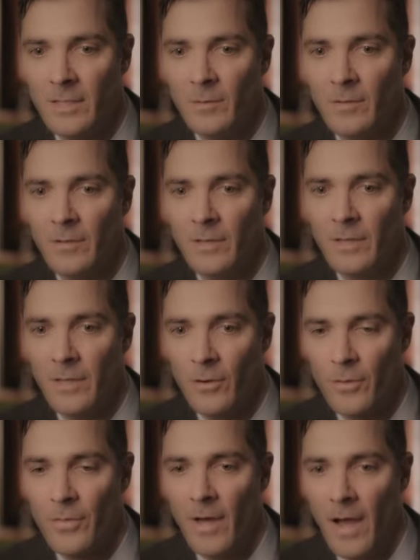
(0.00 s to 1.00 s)
in the
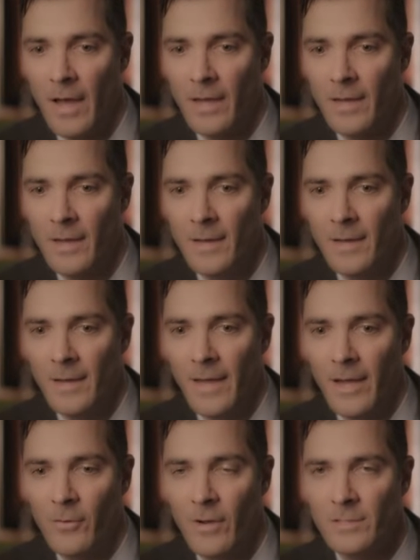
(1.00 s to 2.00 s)
inner thigh,
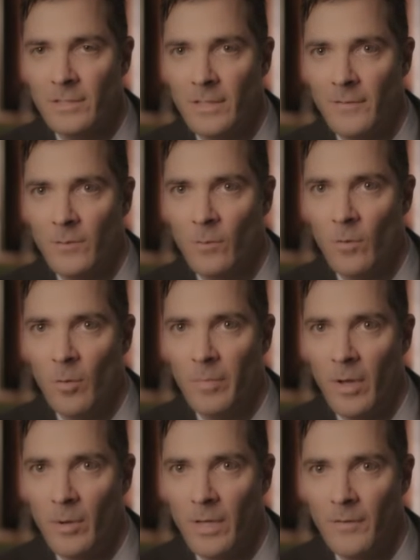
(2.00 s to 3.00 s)
a crescent lift won't
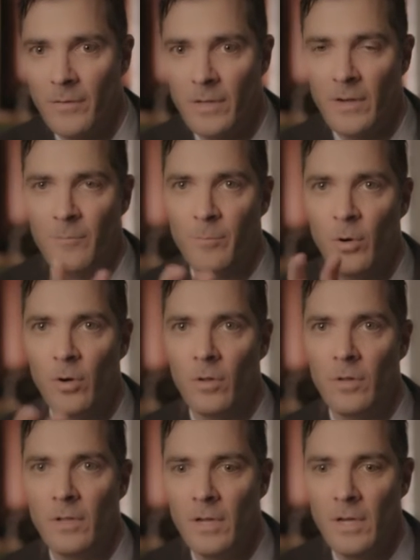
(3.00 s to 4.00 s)
be able to give you enough
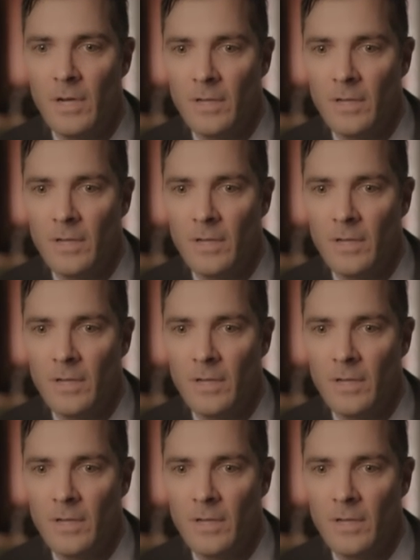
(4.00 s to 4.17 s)
pull